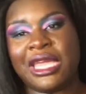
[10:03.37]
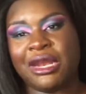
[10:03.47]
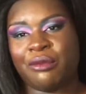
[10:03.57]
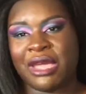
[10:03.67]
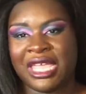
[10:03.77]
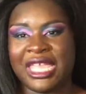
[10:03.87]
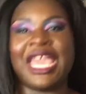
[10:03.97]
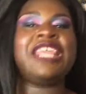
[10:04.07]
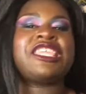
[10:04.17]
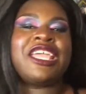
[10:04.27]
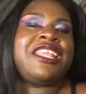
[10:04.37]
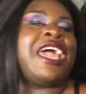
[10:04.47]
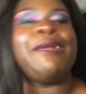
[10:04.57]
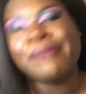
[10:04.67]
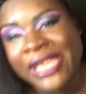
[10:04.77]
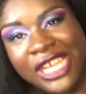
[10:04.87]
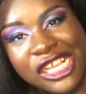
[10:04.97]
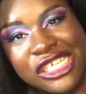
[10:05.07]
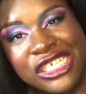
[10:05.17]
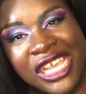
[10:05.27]
anyway, yesterday,
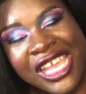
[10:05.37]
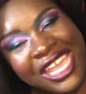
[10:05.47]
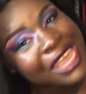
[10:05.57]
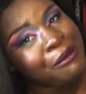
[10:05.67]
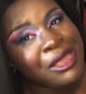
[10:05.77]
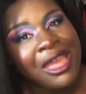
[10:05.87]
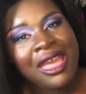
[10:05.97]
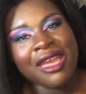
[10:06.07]
bitch, he hit me.